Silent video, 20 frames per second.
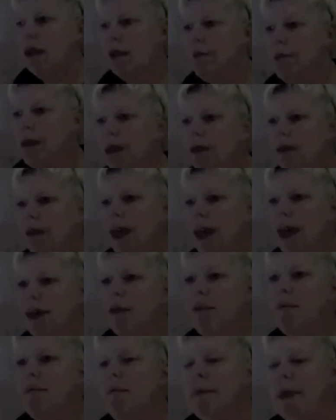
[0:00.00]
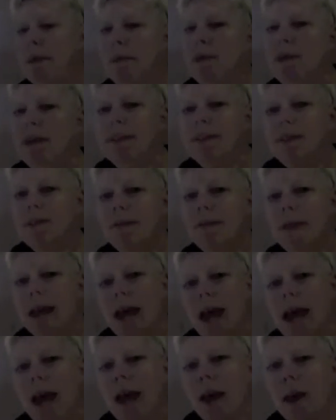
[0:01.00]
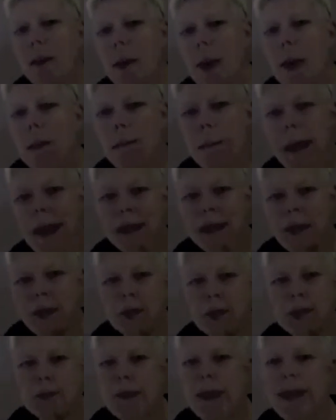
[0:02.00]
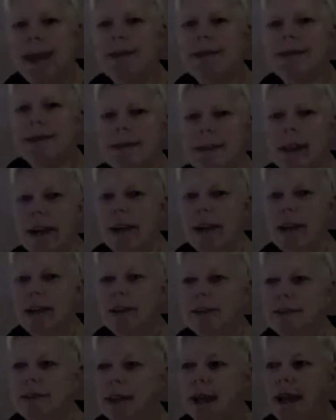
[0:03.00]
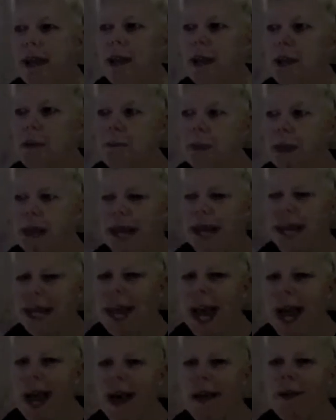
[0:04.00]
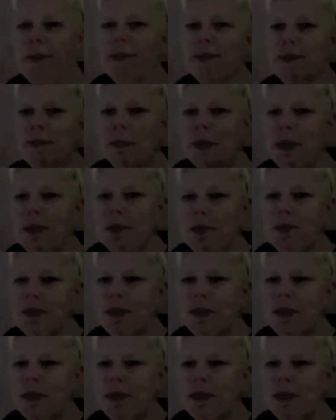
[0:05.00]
about their memories of their um, backdoor space and uh, and playing out and what it was